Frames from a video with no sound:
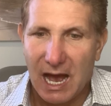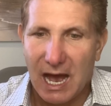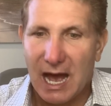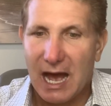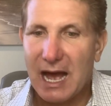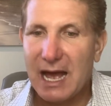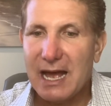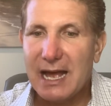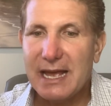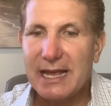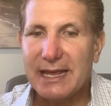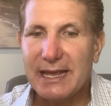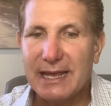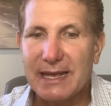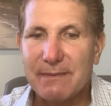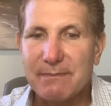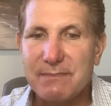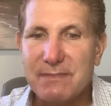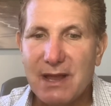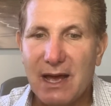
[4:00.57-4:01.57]
I
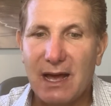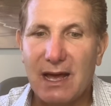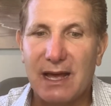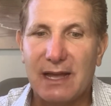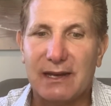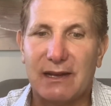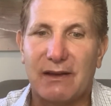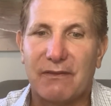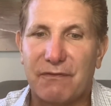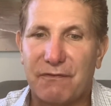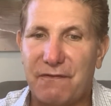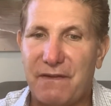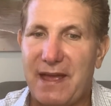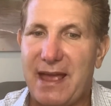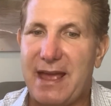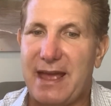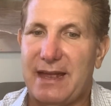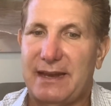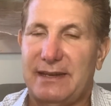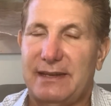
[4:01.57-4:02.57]
am not a
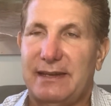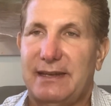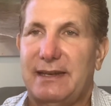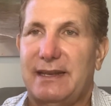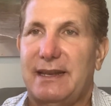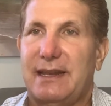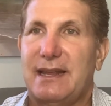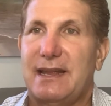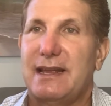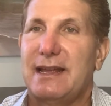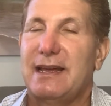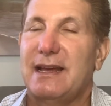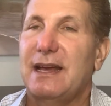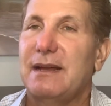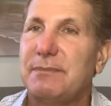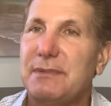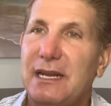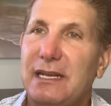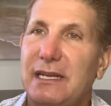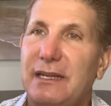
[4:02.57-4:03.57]
fan.
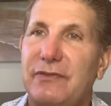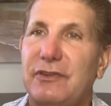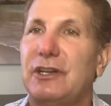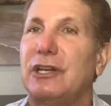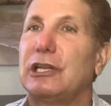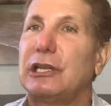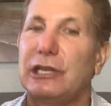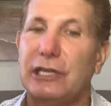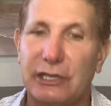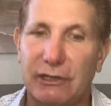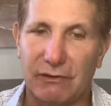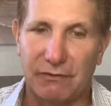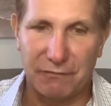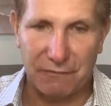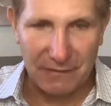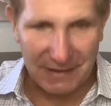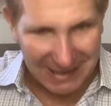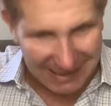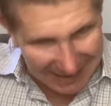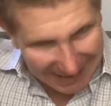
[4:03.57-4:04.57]
I'm not even a little
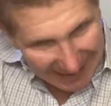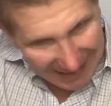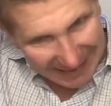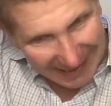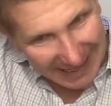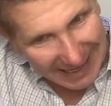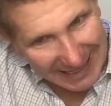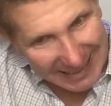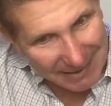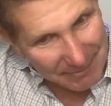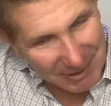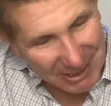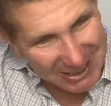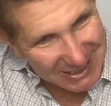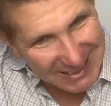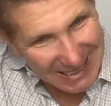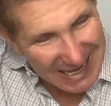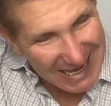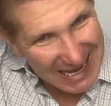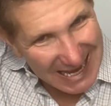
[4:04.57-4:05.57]
fan. I hate it
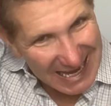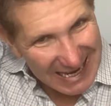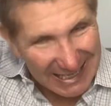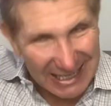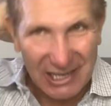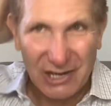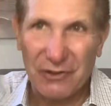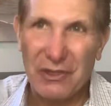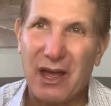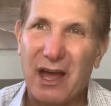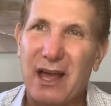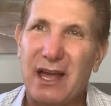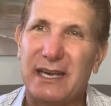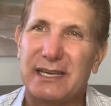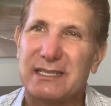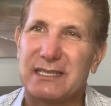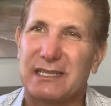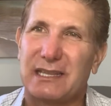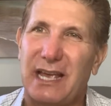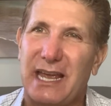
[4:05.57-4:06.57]
because, the high
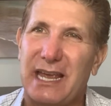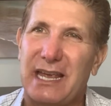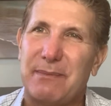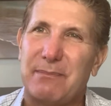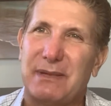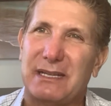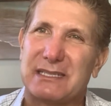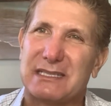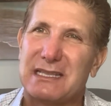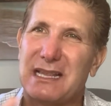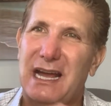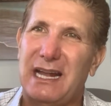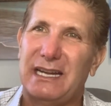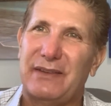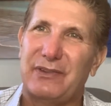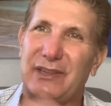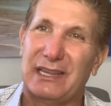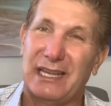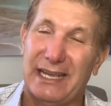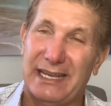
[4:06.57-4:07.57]
is lame. It's not
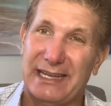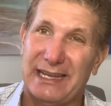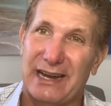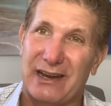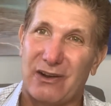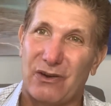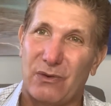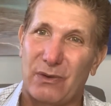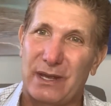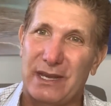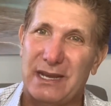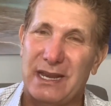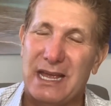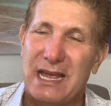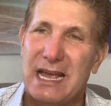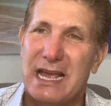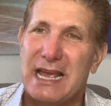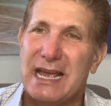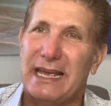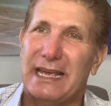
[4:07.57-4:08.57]
even like heroin.
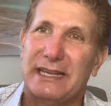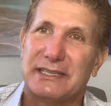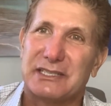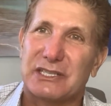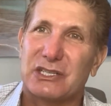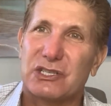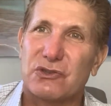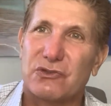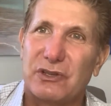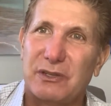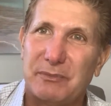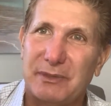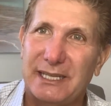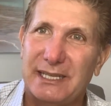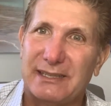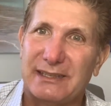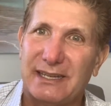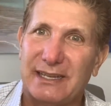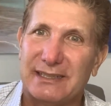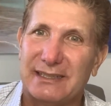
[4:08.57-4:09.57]
It's extremely
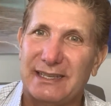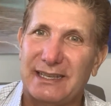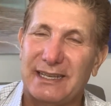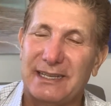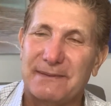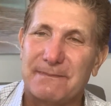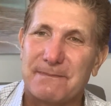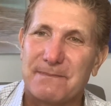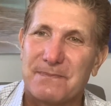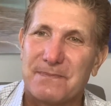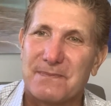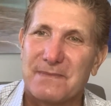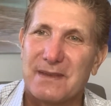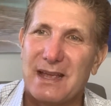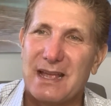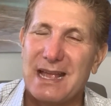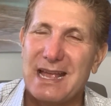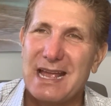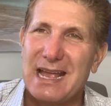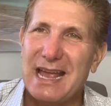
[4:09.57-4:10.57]
addicting.
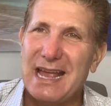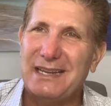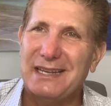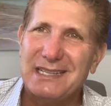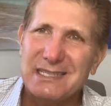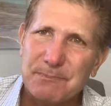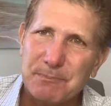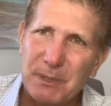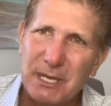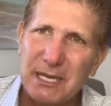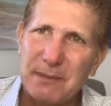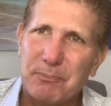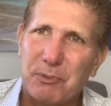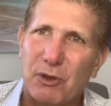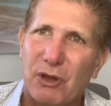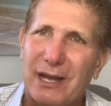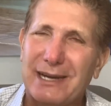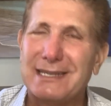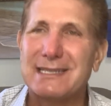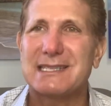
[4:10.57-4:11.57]
And these
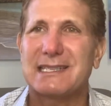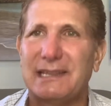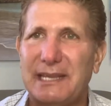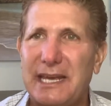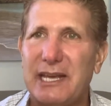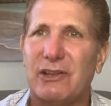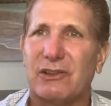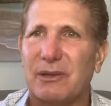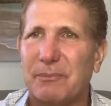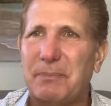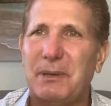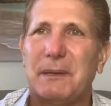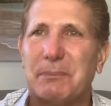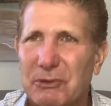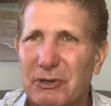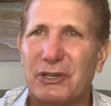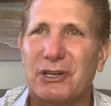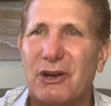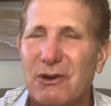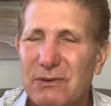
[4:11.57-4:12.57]
people, and it's legal, and people
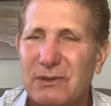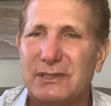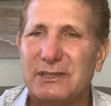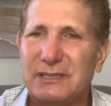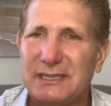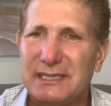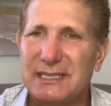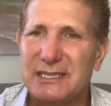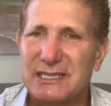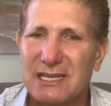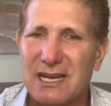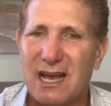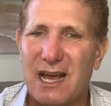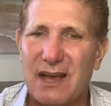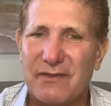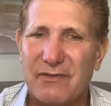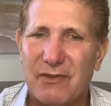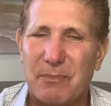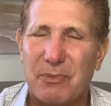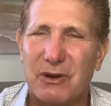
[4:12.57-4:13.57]
are going to these
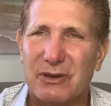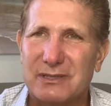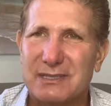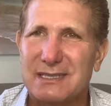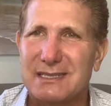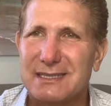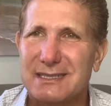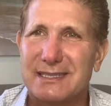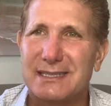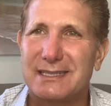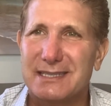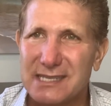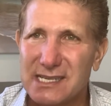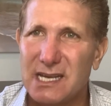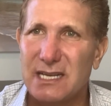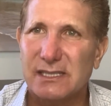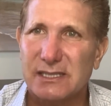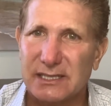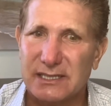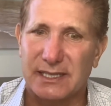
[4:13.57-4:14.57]
kava bars. It's
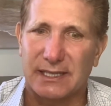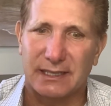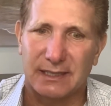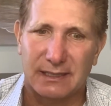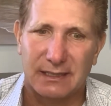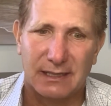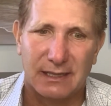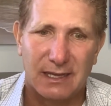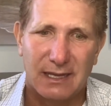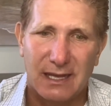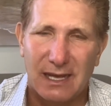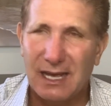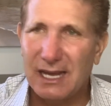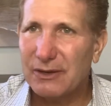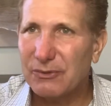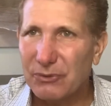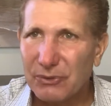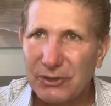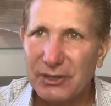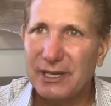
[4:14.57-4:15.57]
disgusting. I
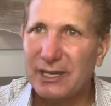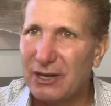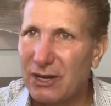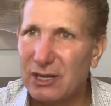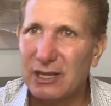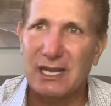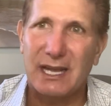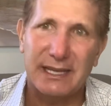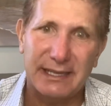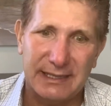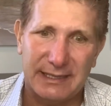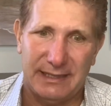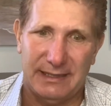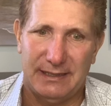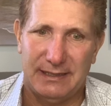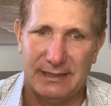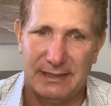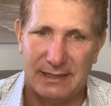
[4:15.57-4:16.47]
really don't like it.